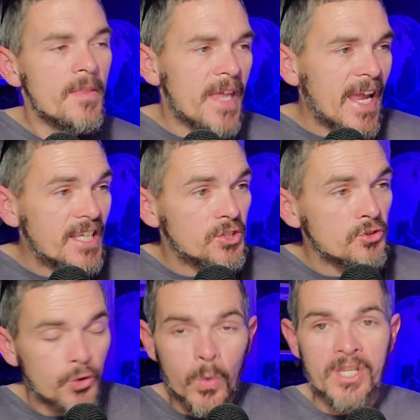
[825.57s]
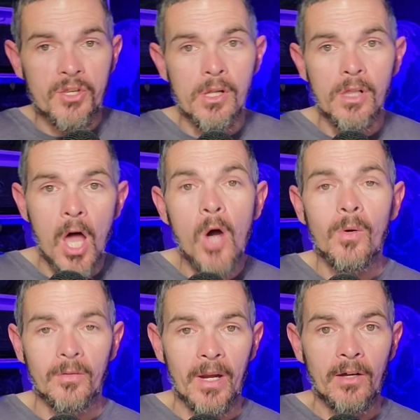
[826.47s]
they had to twist the law
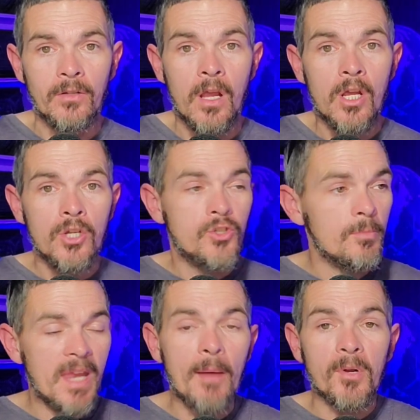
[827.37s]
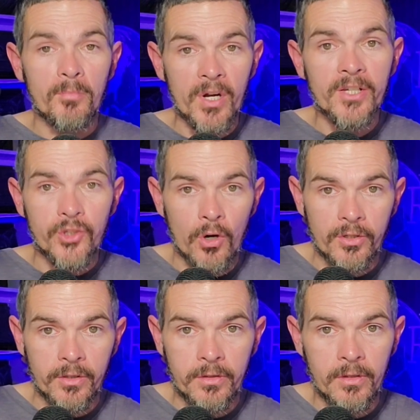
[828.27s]
around to be able to bring
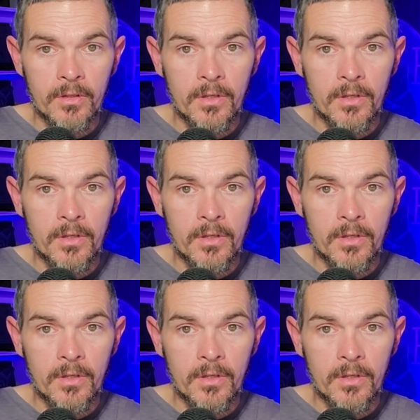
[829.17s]
charges,